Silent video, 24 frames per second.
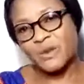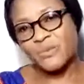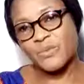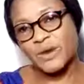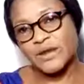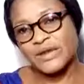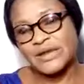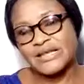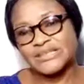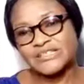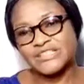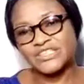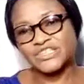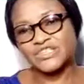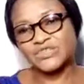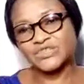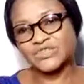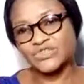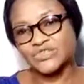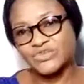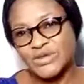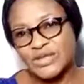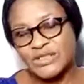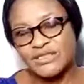weakness is your
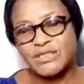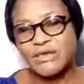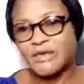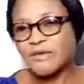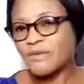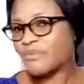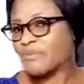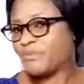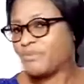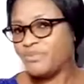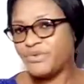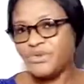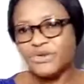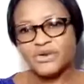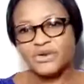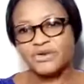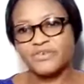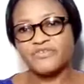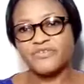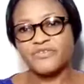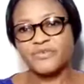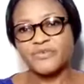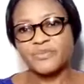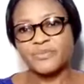strength,
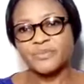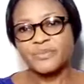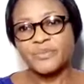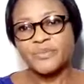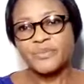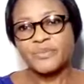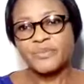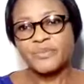beautiful.